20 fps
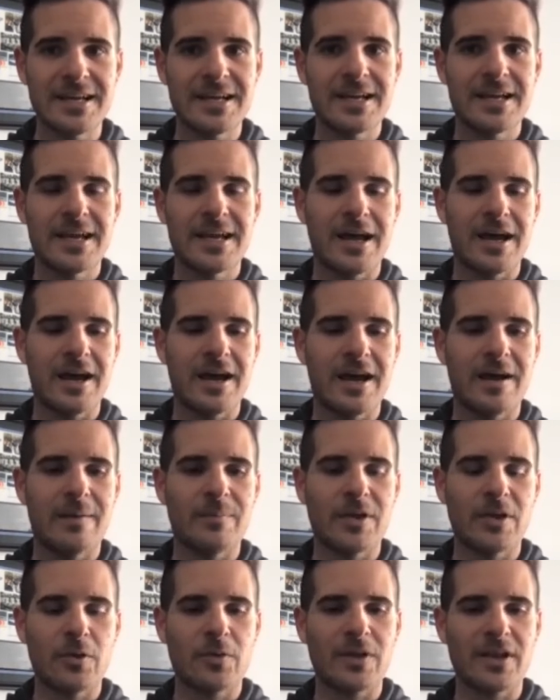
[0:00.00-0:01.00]
I
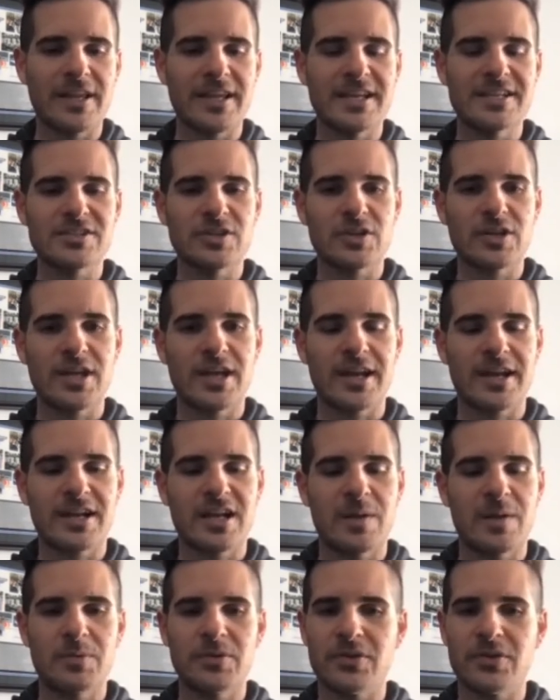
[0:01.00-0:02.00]
know the league's looking at a
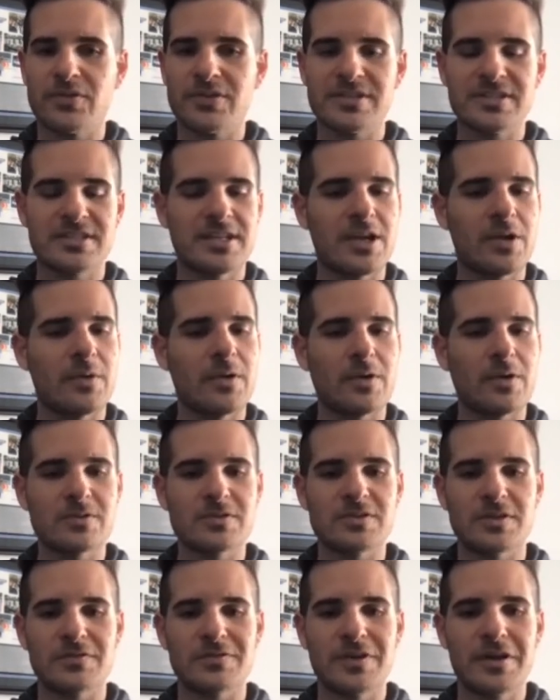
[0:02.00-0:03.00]
couple different
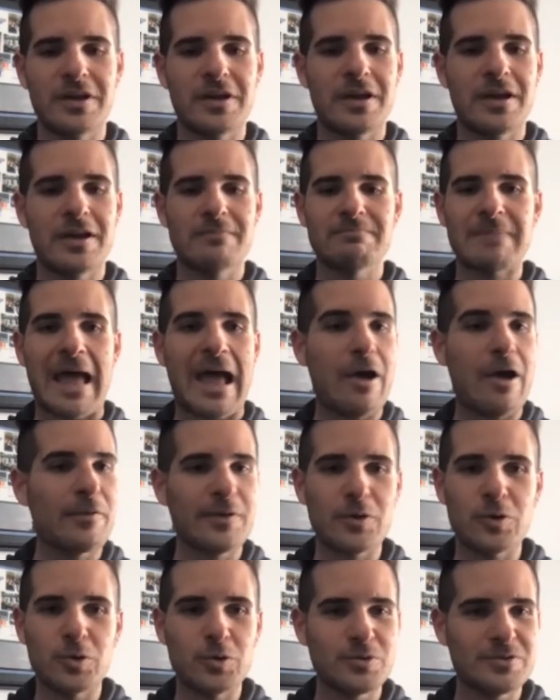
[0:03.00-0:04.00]
scenarios of how they
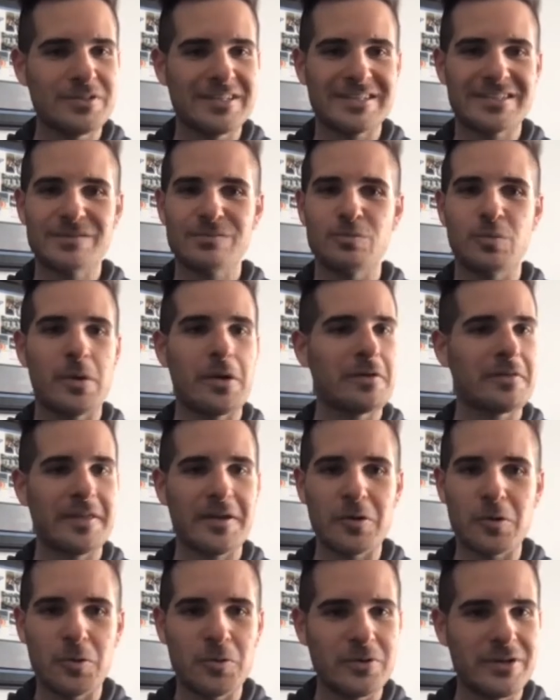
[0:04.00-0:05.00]
hold it, where they
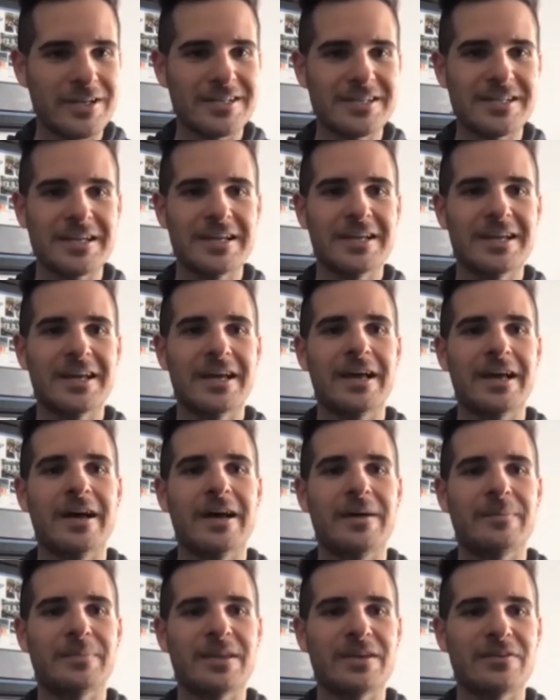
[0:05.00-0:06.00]
hold it,
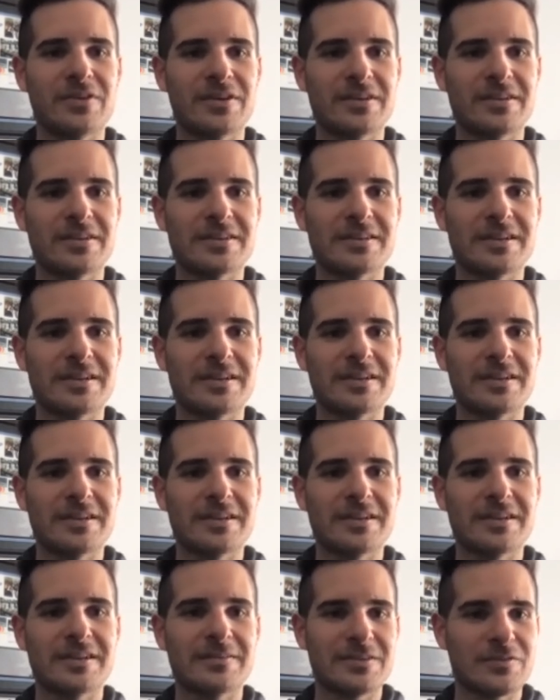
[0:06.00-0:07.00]
given kind
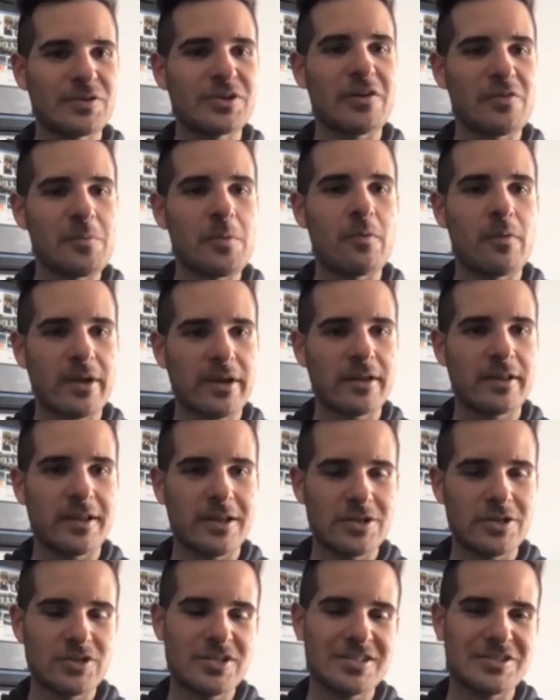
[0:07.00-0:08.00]
of different government
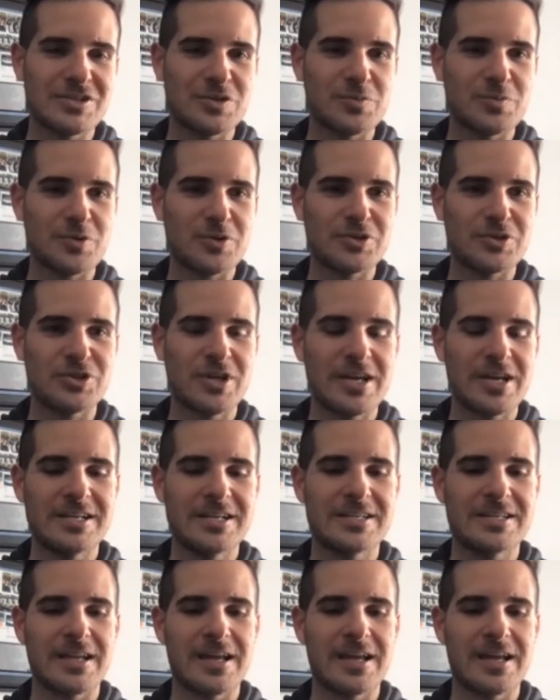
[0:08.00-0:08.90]
regulations, as you'd appreciate.